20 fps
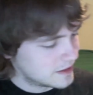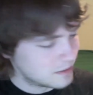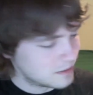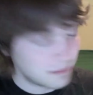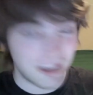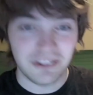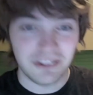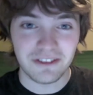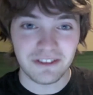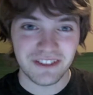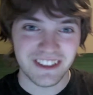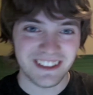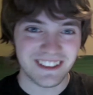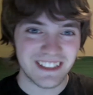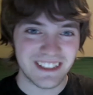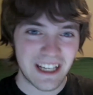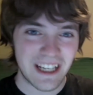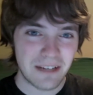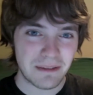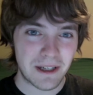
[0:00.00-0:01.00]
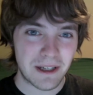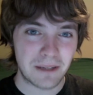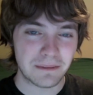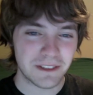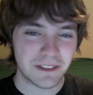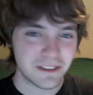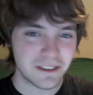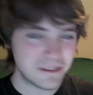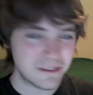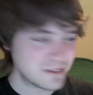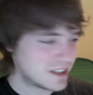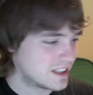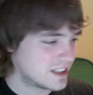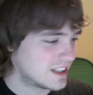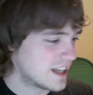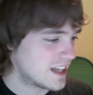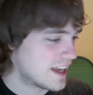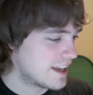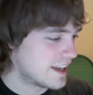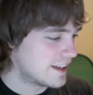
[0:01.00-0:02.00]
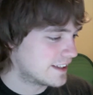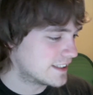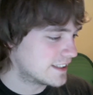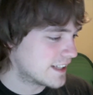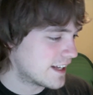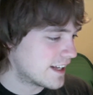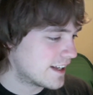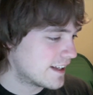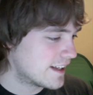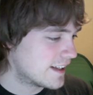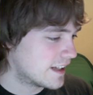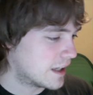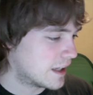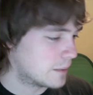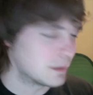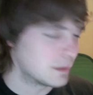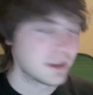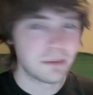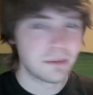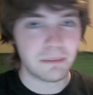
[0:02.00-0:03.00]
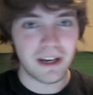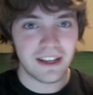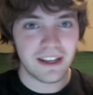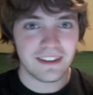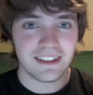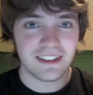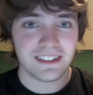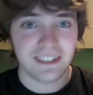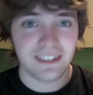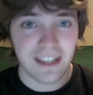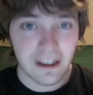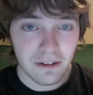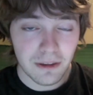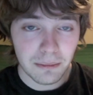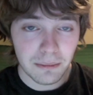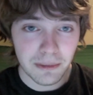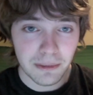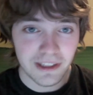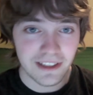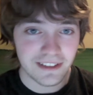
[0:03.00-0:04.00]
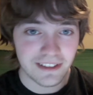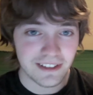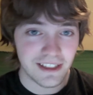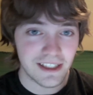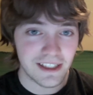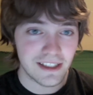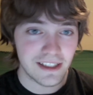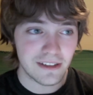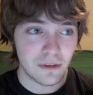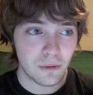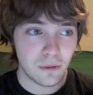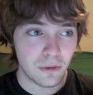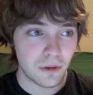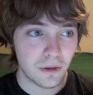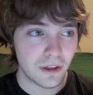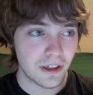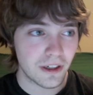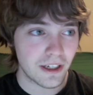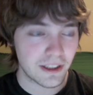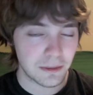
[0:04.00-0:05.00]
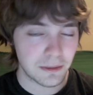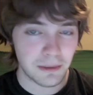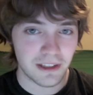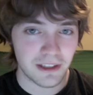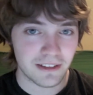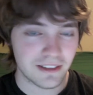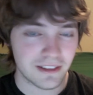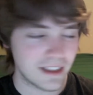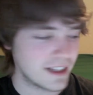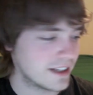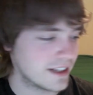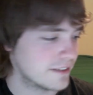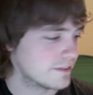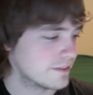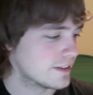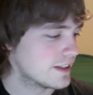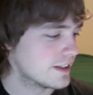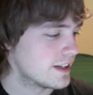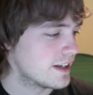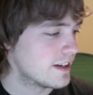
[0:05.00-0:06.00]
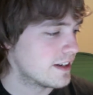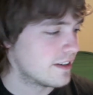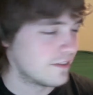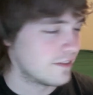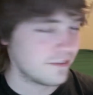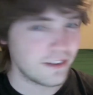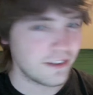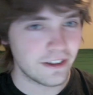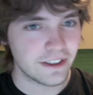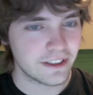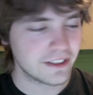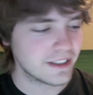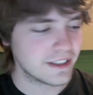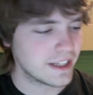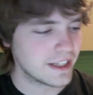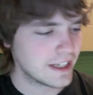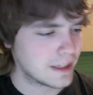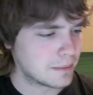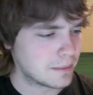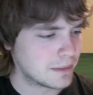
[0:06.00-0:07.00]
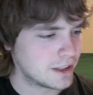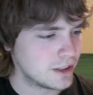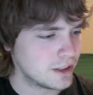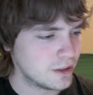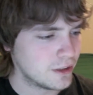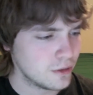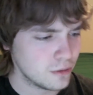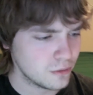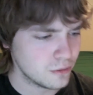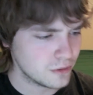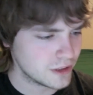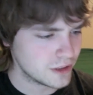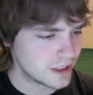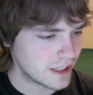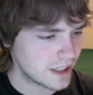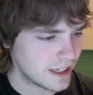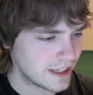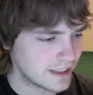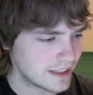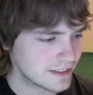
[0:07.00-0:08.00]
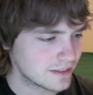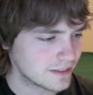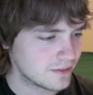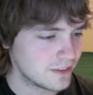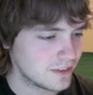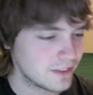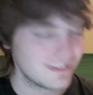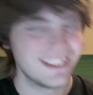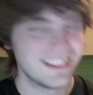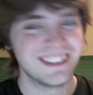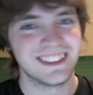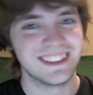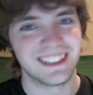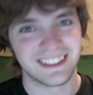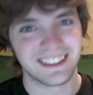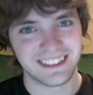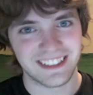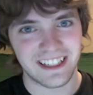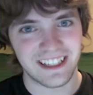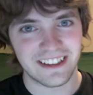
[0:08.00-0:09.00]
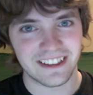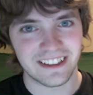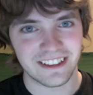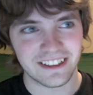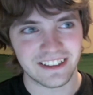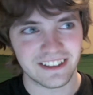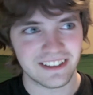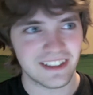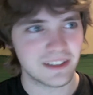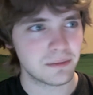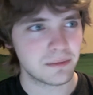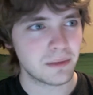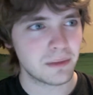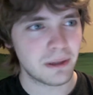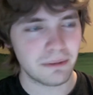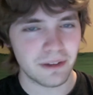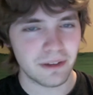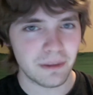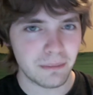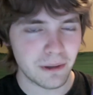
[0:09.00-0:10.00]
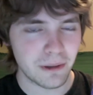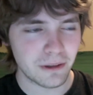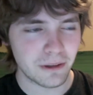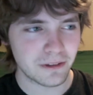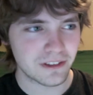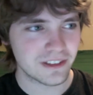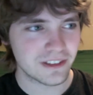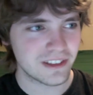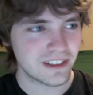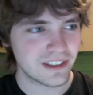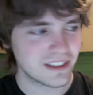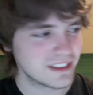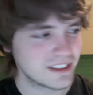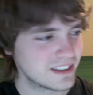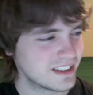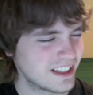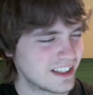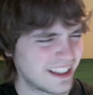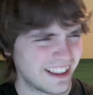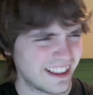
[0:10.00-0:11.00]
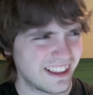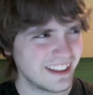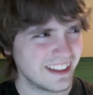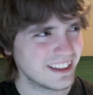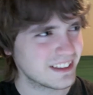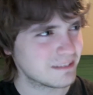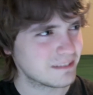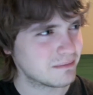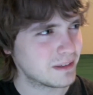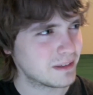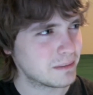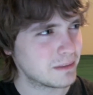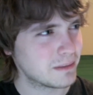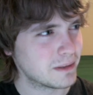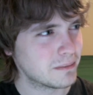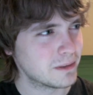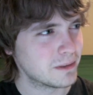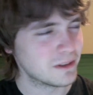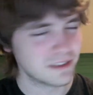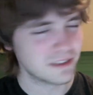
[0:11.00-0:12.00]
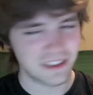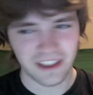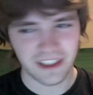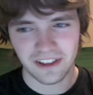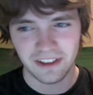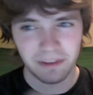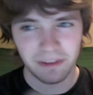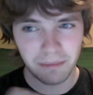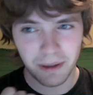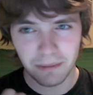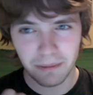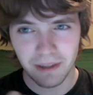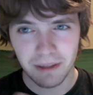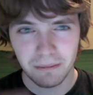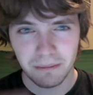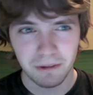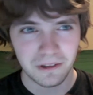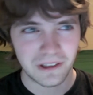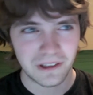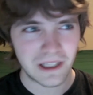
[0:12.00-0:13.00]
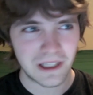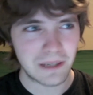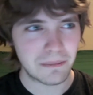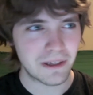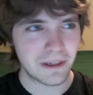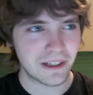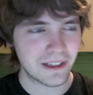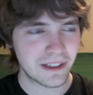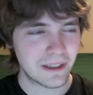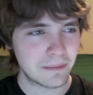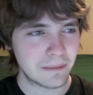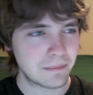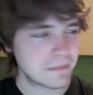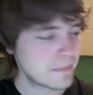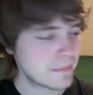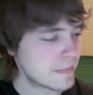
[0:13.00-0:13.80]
Marvel vs. Capcom 2. You can buy this now on PSN or Xbox Live. Very good game, huge cast, 56 characters. That's probably the most. I think it might be the most, other than maybe that Mortal Kombat game.